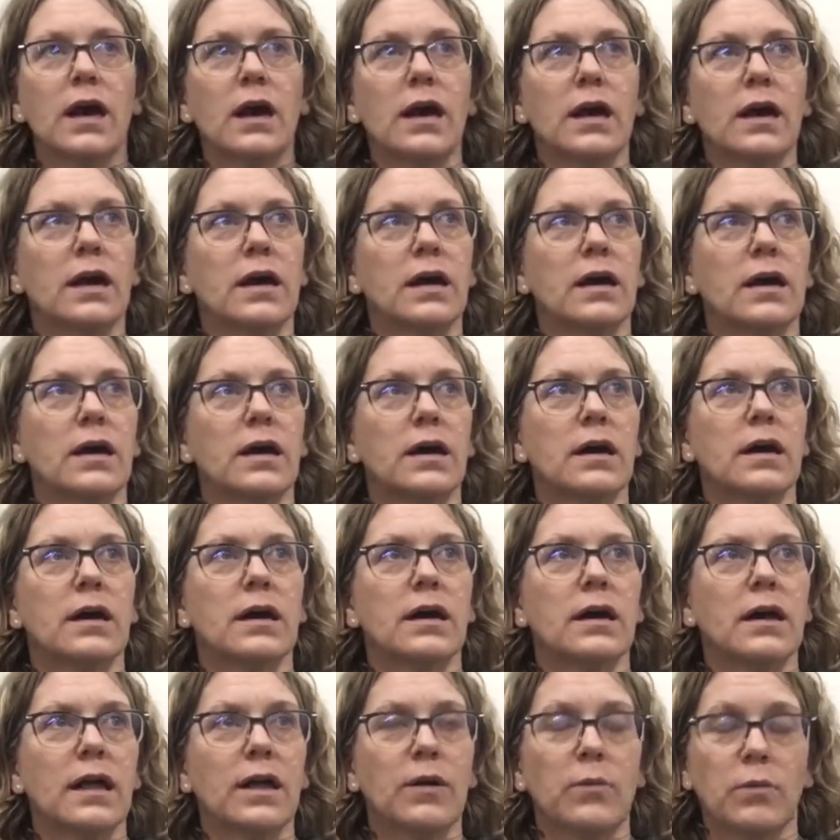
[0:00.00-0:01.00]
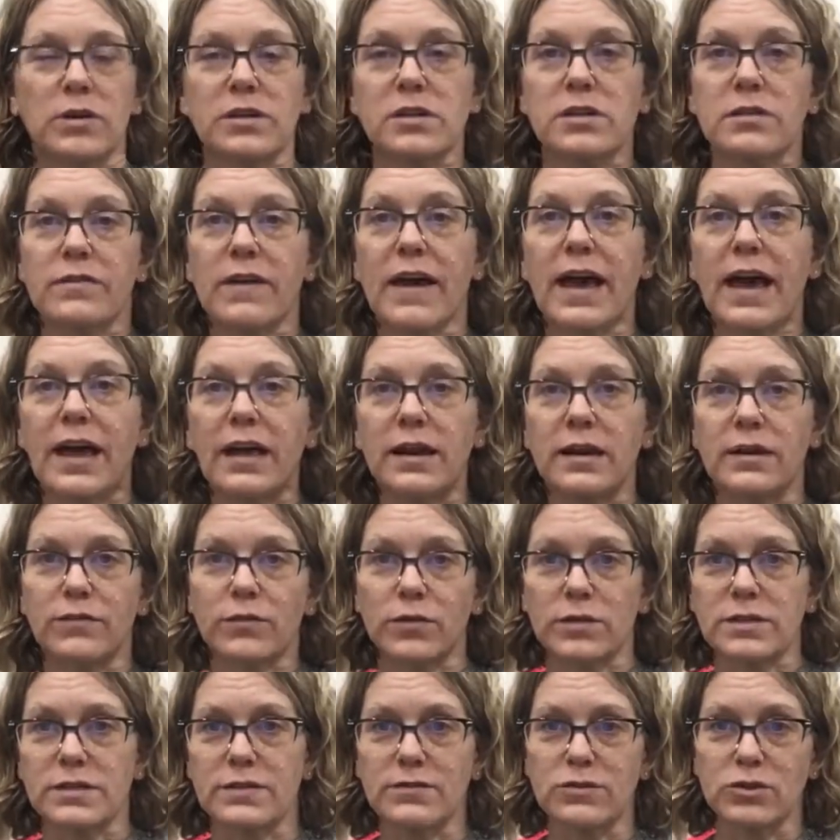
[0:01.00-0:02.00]
uh, uh, and went to the vet
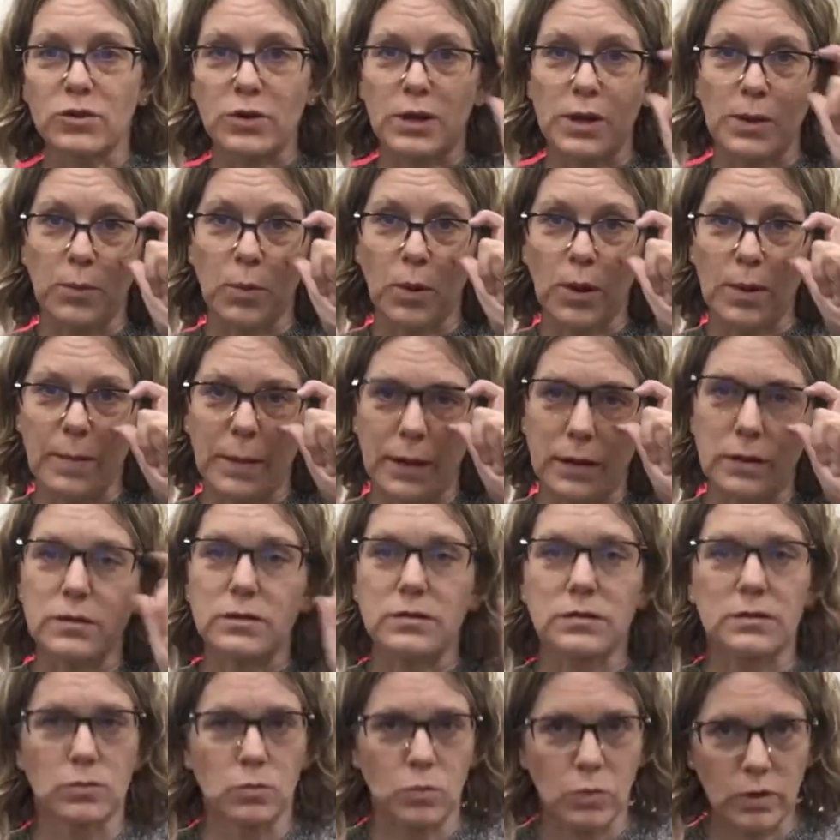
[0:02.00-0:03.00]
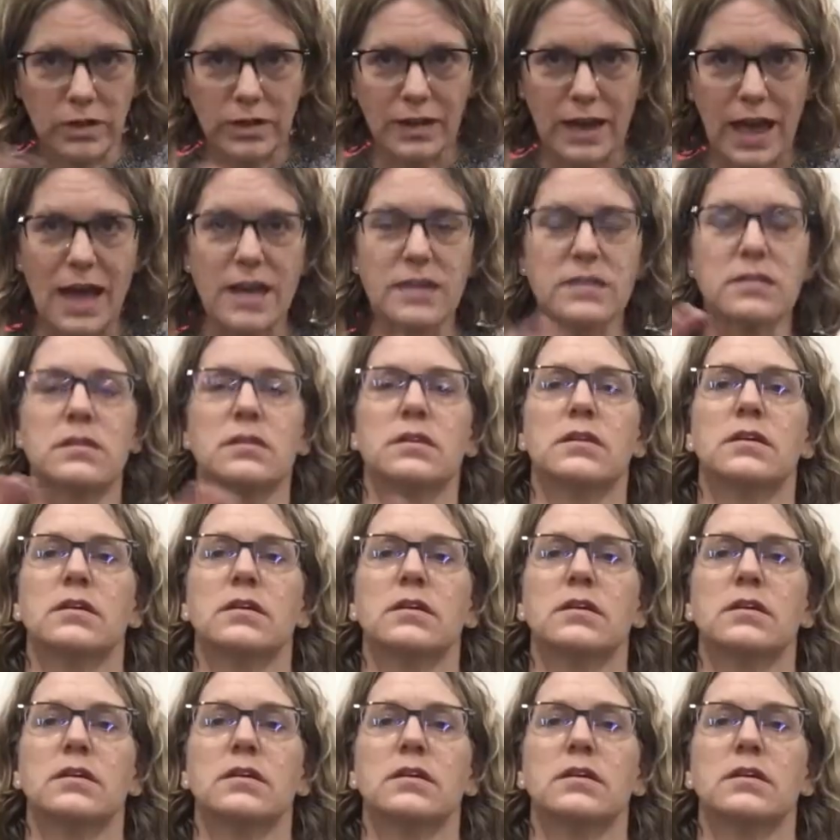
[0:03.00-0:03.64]
for a 7.30 appointment with the cat.